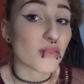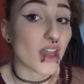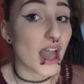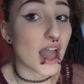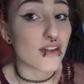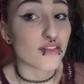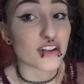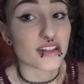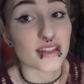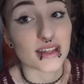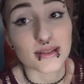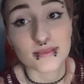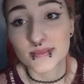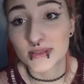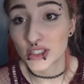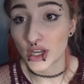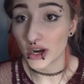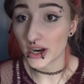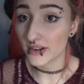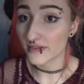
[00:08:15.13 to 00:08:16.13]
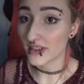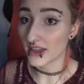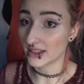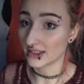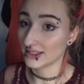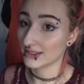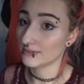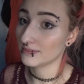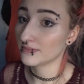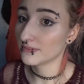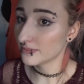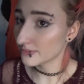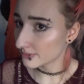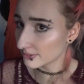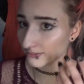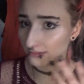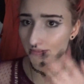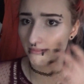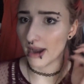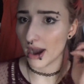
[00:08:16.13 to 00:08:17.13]
Everything. Sorry if that like
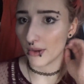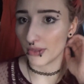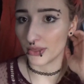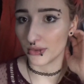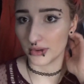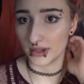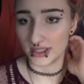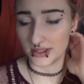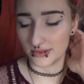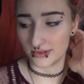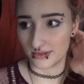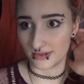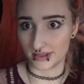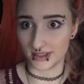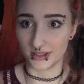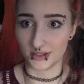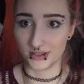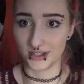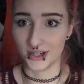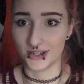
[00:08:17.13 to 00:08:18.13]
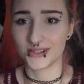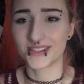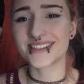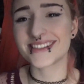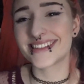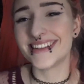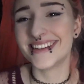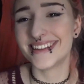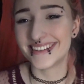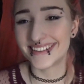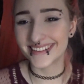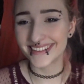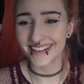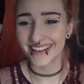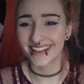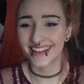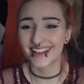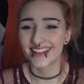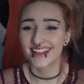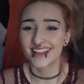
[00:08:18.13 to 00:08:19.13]
mouth noise was really gross.
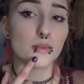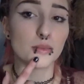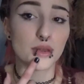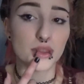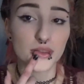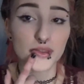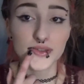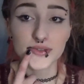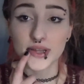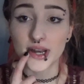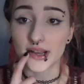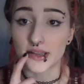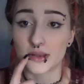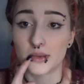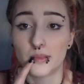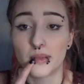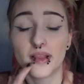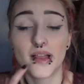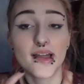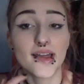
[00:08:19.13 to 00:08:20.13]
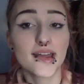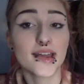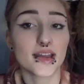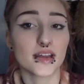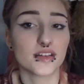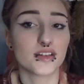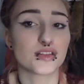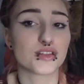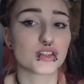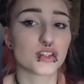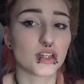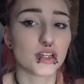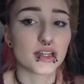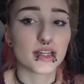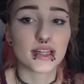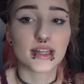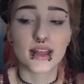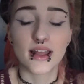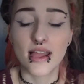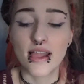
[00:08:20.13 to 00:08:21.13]
But this one I can play and it's
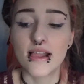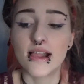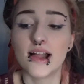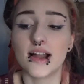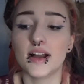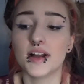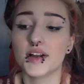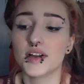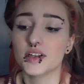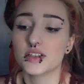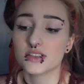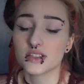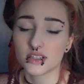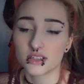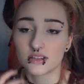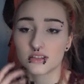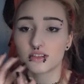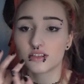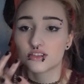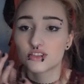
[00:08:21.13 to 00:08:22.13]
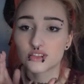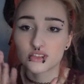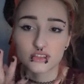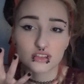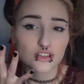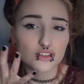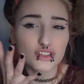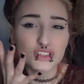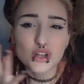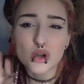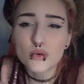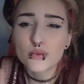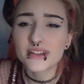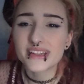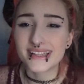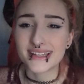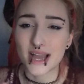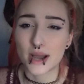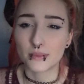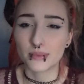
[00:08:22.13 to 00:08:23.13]
good, and there's no
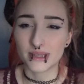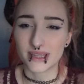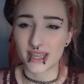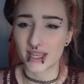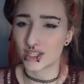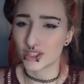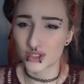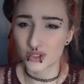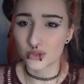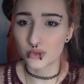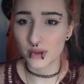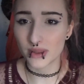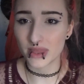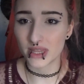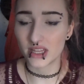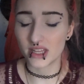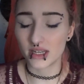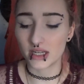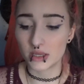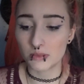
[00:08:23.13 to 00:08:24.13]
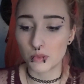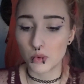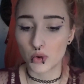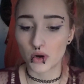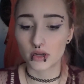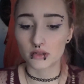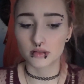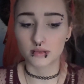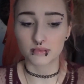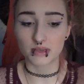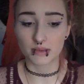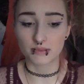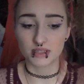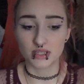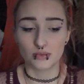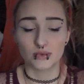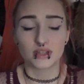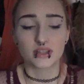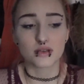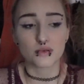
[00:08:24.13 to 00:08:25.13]
really complications with it anymore. Sometimes
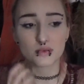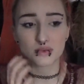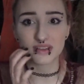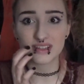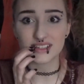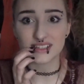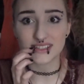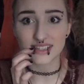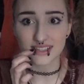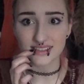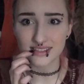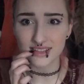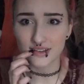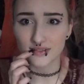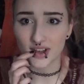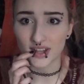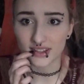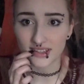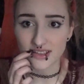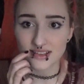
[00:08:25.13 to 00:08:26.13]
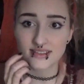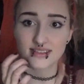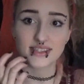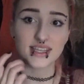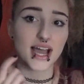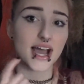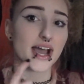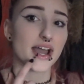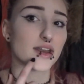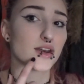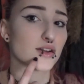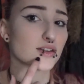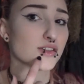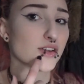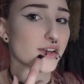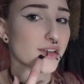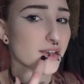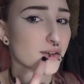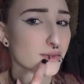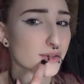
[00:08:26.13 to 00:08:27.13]
it would get really sensitive on the inside or
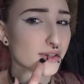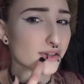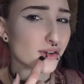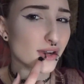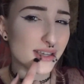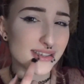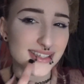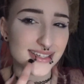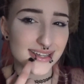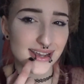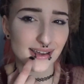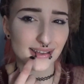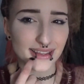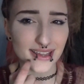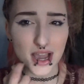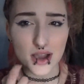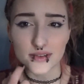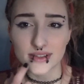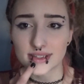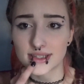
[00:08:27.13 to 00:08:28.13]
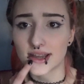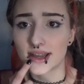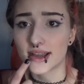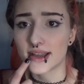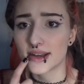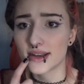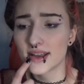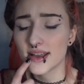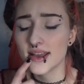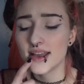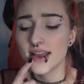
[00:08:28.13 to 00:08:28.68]
start getting really crusty on the outside,